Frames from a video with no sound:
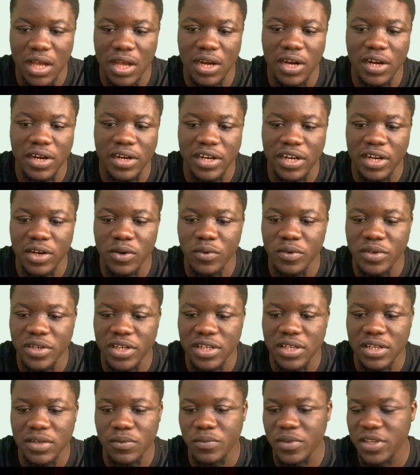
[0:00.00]
reload
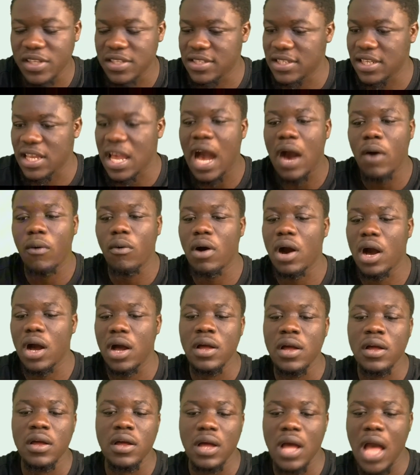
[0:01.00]
it, we see our
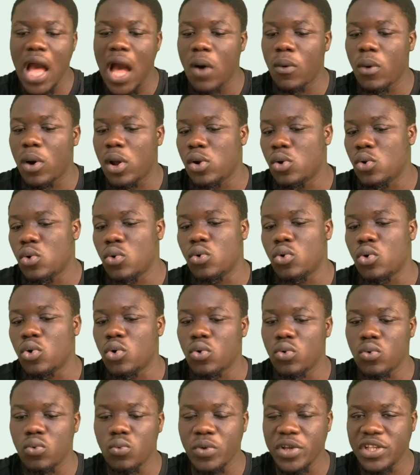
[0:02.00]

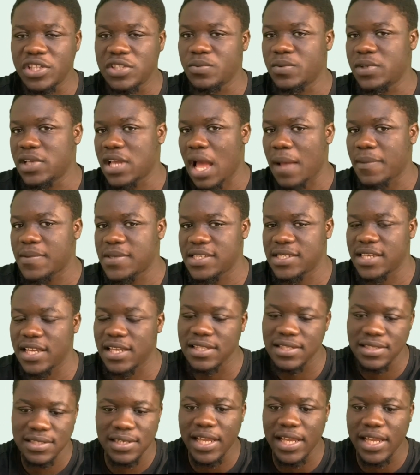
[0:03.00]
logo, which we have sent.